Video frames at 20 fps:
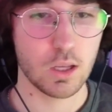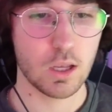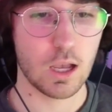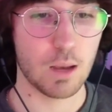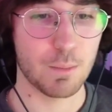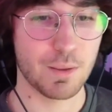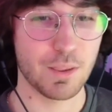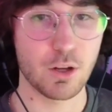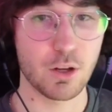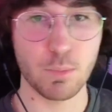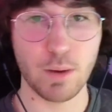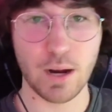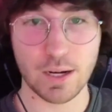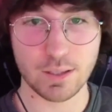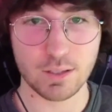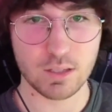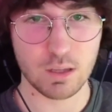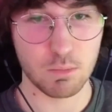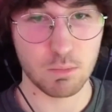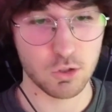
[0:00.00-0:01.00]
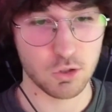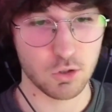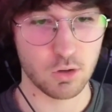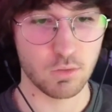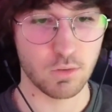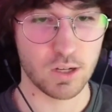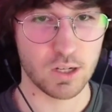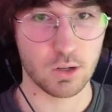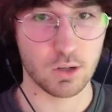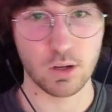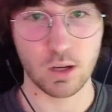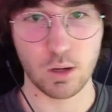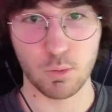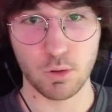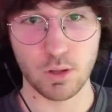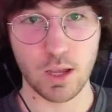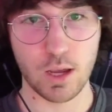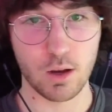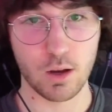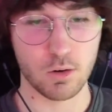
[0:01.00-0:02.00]
and then you're back to the same issue of like, okay,
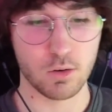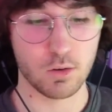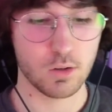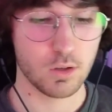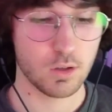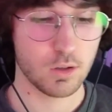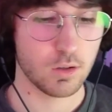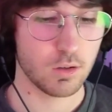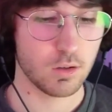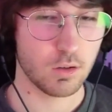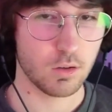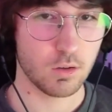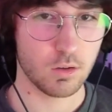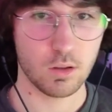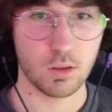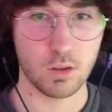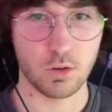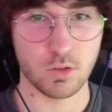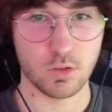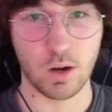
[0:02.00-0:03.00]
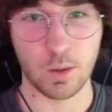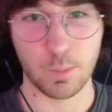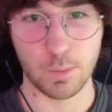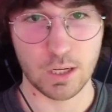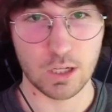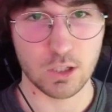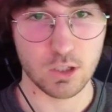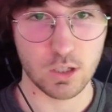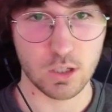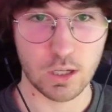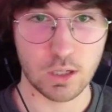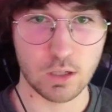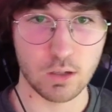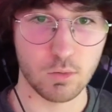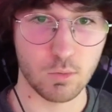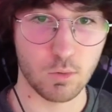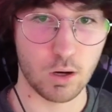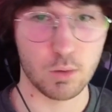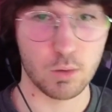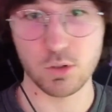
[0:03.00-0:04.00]
well now there's fragmentation again,
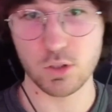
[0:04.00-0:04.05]
right?